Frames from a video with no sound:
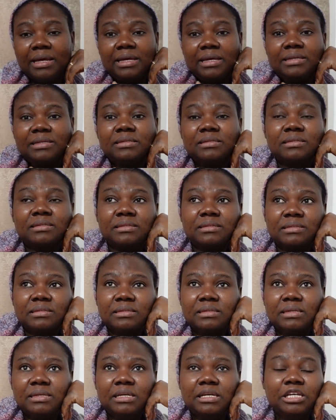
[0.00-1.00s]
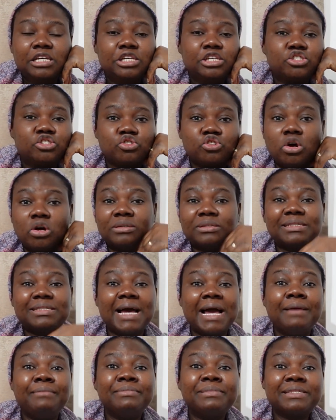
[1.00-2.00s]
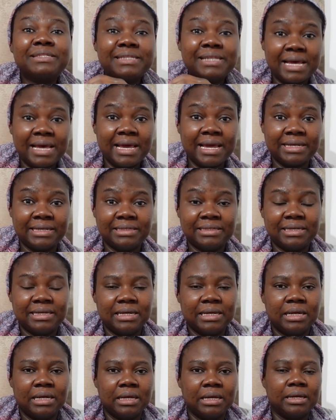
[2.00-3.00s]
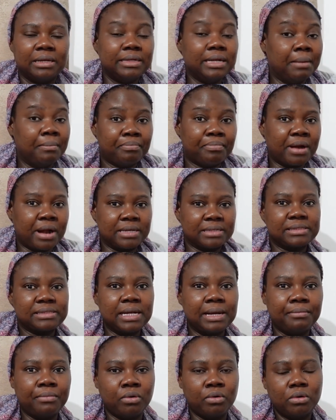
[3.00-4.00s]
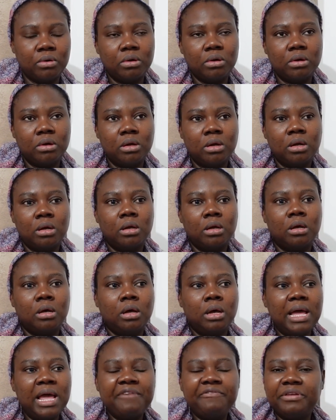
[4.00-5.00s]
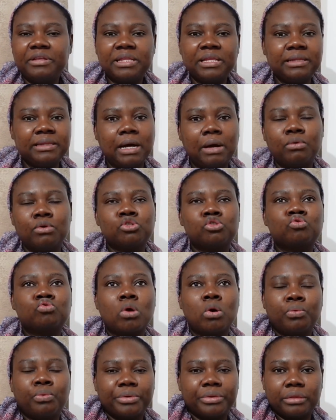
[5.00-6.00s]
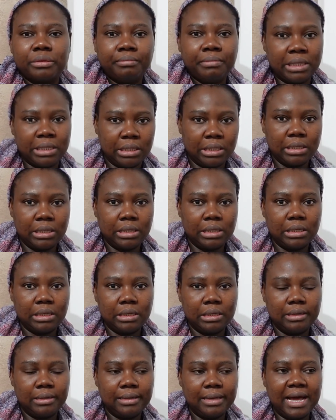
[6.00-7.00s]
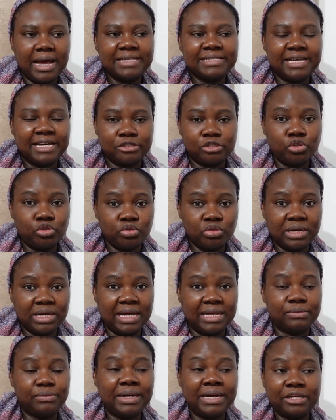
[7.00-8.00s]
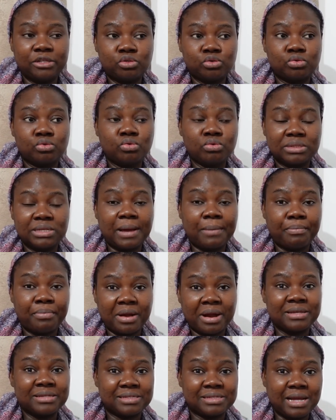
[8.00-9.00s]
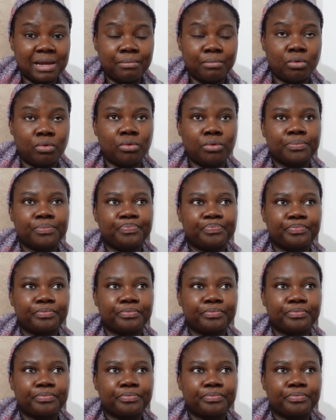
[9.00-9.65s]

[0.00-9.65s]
It's strong times 10 than paracetamol. Everything that was wrong with me, as I told you guys, when I took that paracetamol,